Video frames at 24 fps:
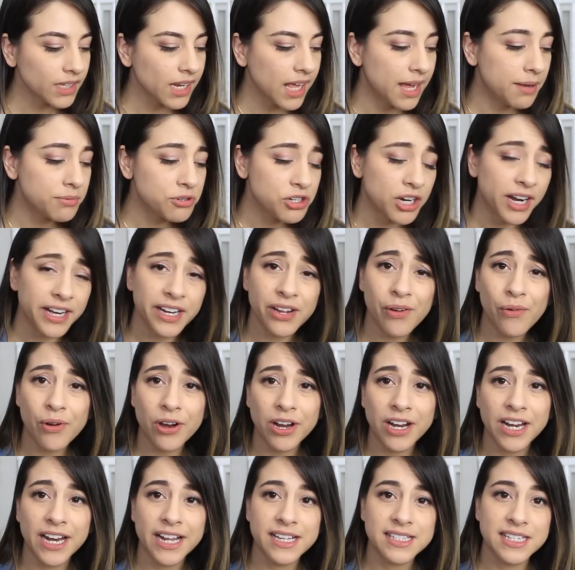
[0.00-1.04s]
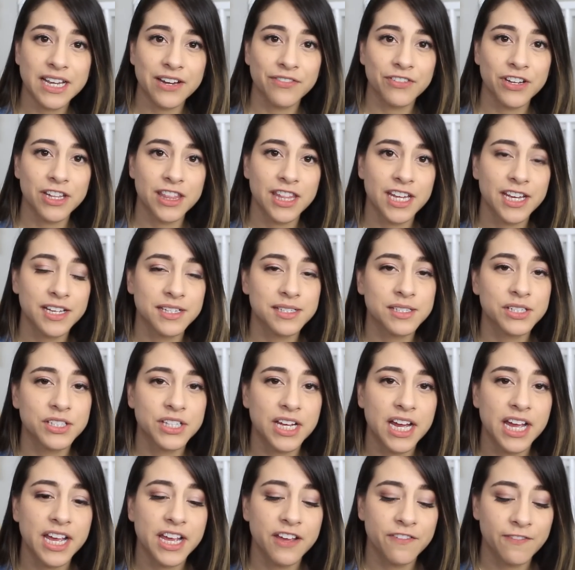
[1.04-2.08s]
I'm trying to organize everything so
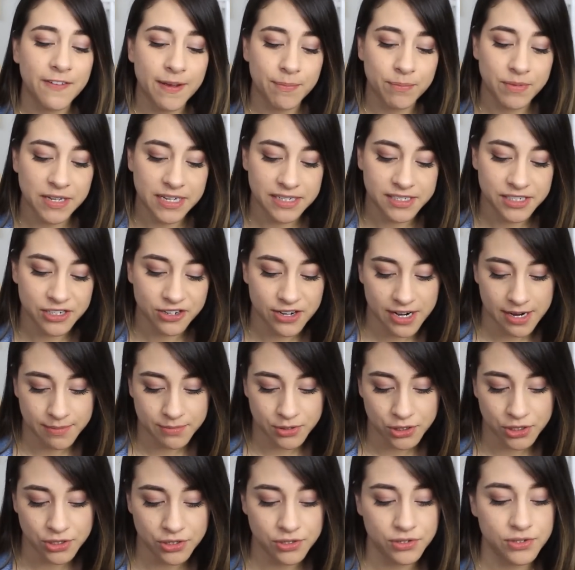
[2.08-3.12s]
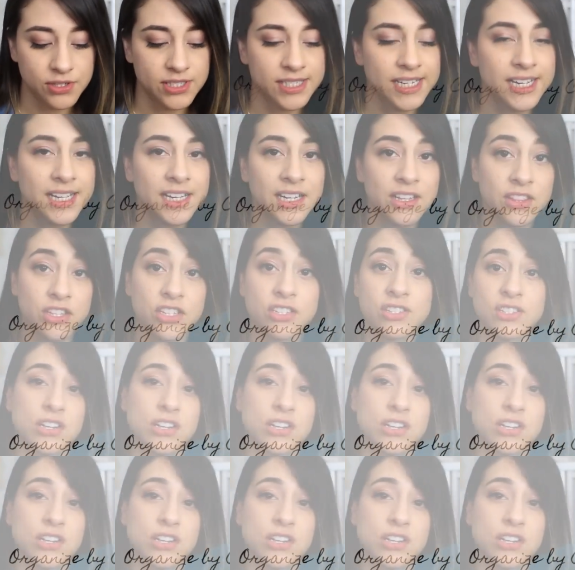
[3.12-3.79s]
that if I need to grab shoes, the